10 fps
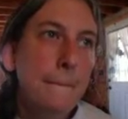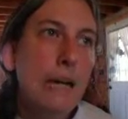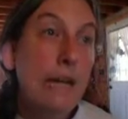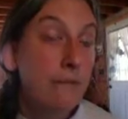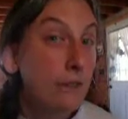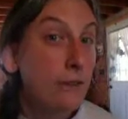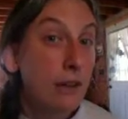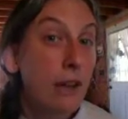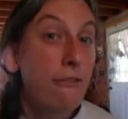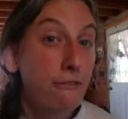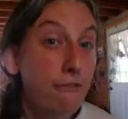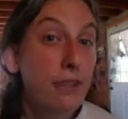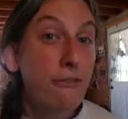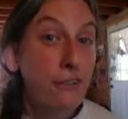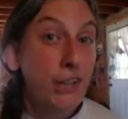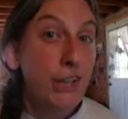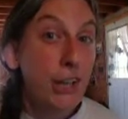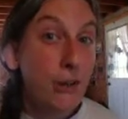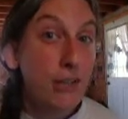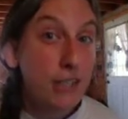I've definitely
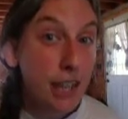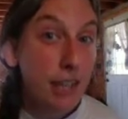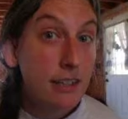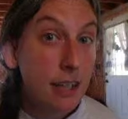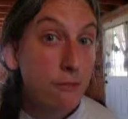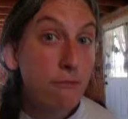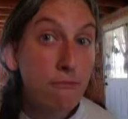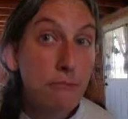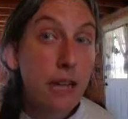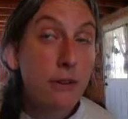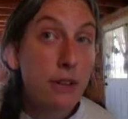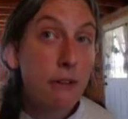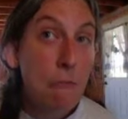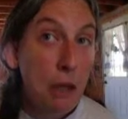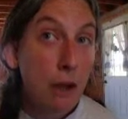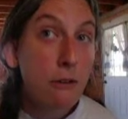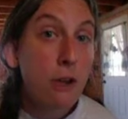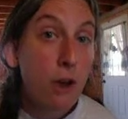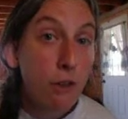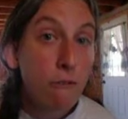noticed that. I've pared
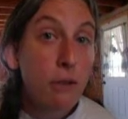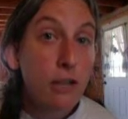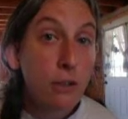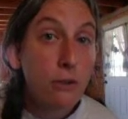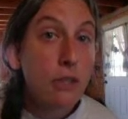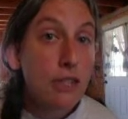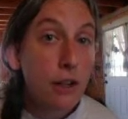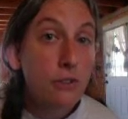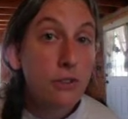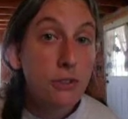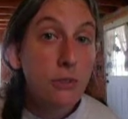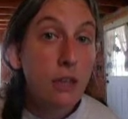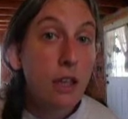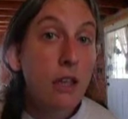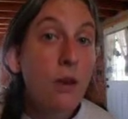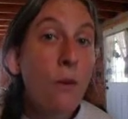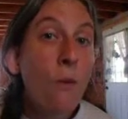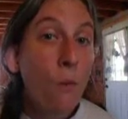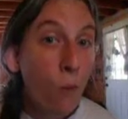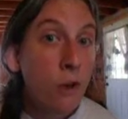all of my clothing down to
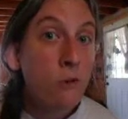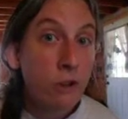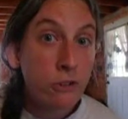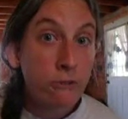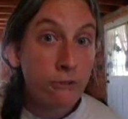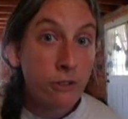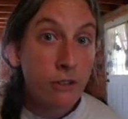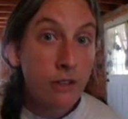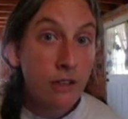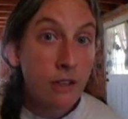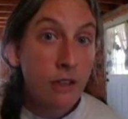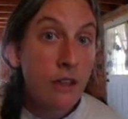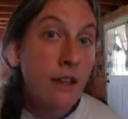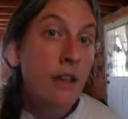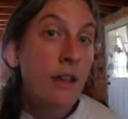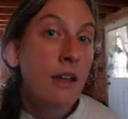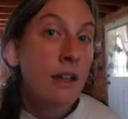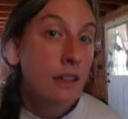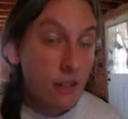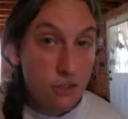one dresser full.
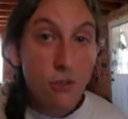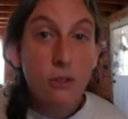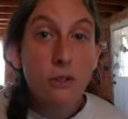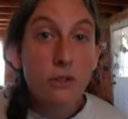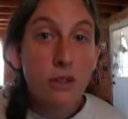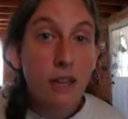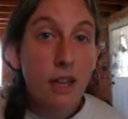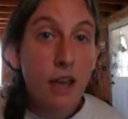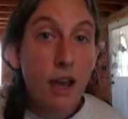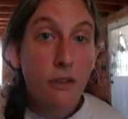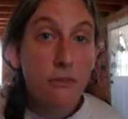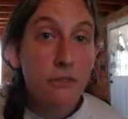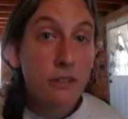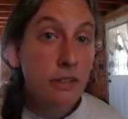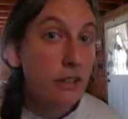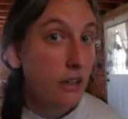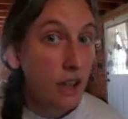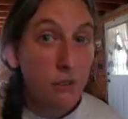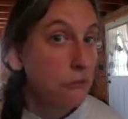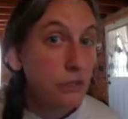That's all the clothing I have. That I
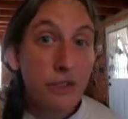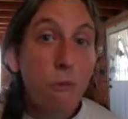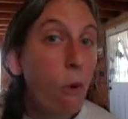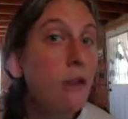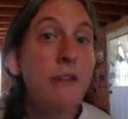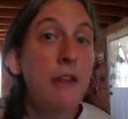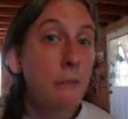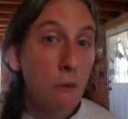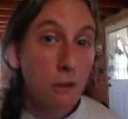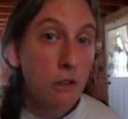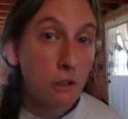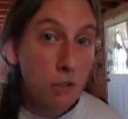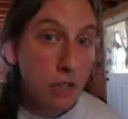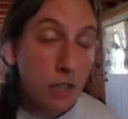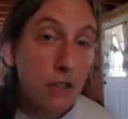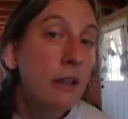don't really want any more clothing.